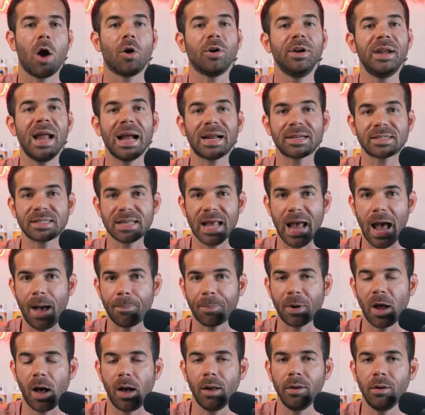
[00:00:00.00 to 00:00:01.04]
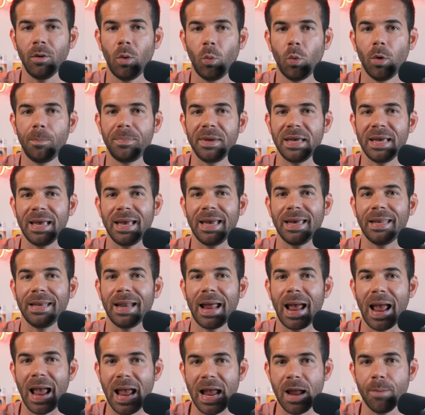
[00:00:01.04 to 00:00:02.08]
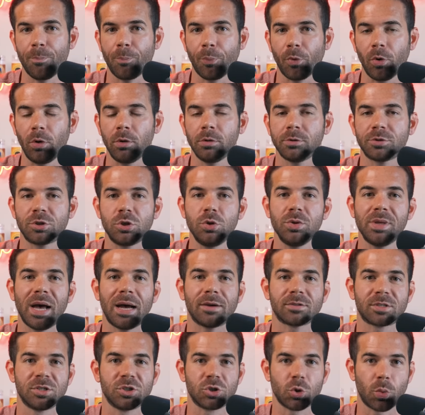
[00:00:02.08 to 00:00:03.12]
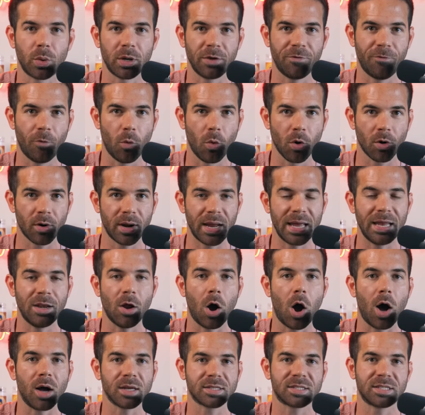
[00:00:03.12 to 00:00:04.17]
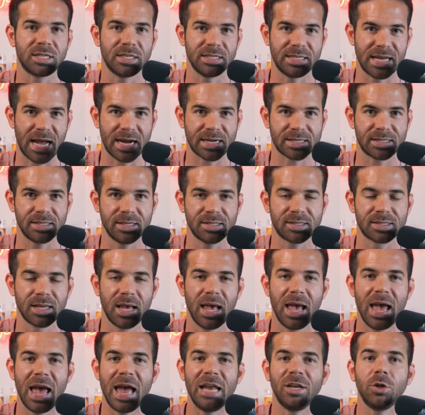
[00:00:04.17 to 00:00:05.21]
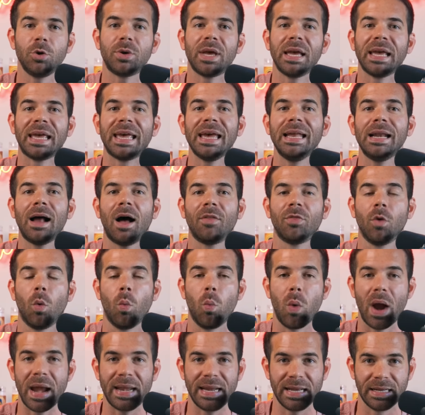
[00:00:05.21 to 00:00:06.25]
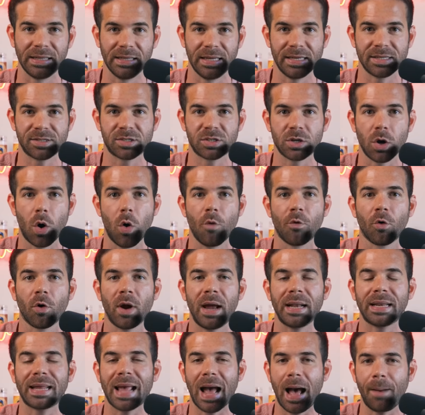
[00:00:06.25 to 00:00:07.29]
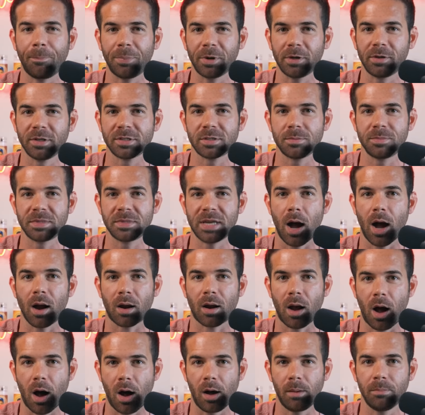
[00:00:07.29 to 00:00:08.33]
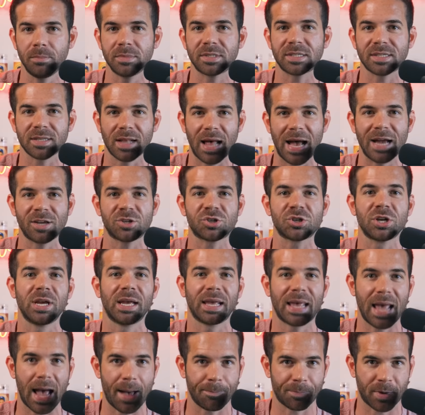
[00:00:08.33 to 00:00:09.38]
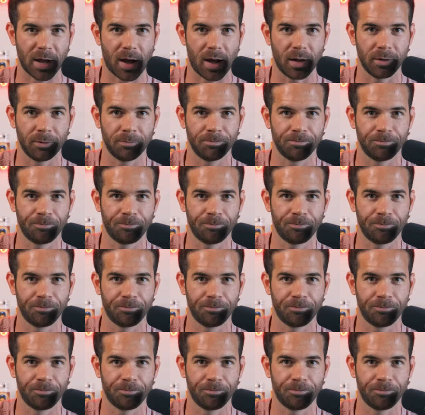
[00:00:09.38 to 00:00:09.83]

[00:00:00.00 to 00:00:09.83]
Our next CapCon will be in April 2024 in Austin, Texas, and you can get on the waiting list over at capitalism.com slash CapCon.